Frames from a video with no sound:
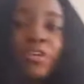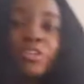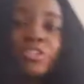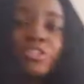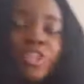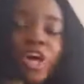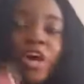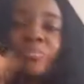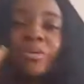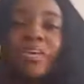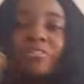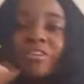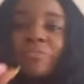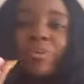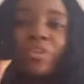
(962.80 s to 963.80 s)
Good job
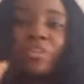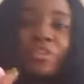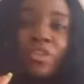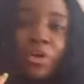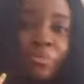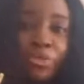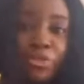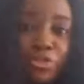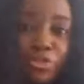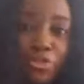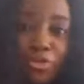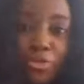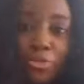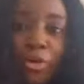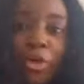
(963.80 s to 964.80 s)
giving me the number
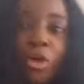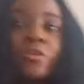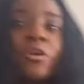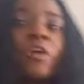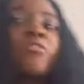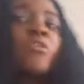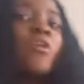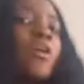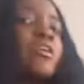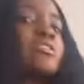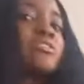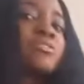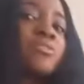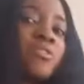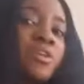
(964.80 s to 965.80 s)
2. Of
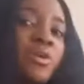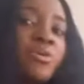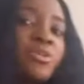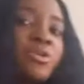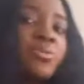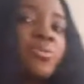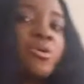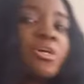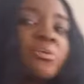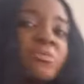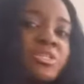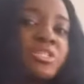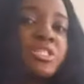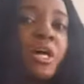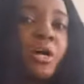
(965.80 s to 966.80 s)
course, you know that when you're working
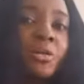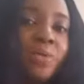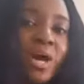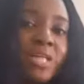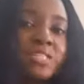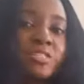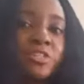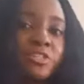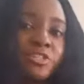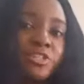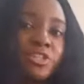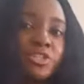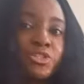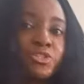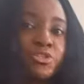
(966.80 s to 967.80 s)
with a child who has
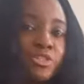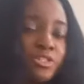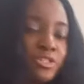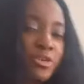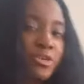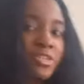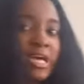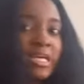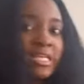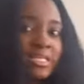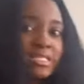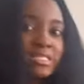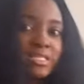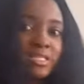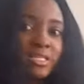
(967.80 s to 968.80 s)
learning issues, it's not that
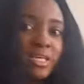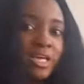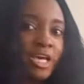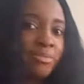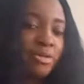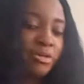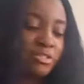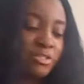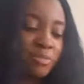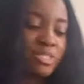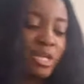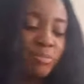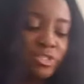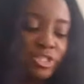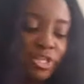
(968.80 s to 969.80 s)
easy, because
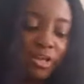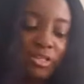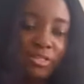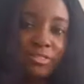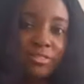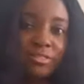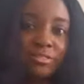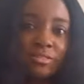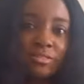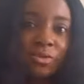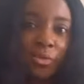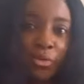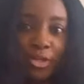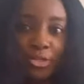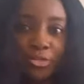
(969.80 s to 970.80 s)
sometimes the child is
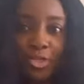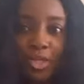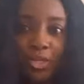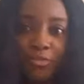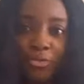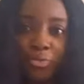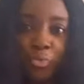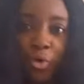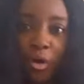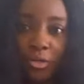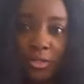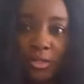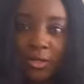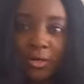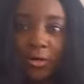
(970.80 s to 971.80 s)
going to give you
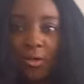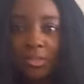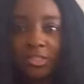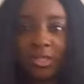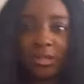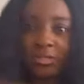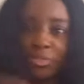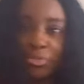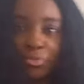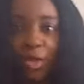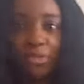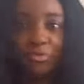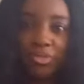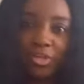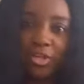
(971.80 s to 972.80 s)
1, or the child is
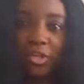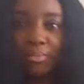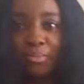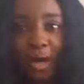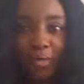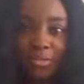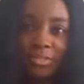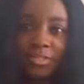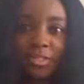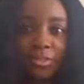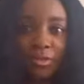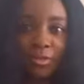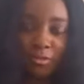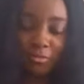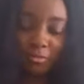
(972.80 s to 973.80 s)
trying to think about it
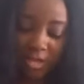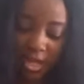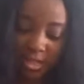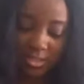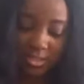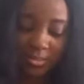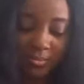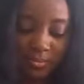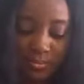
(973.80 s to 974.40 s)
and all of that.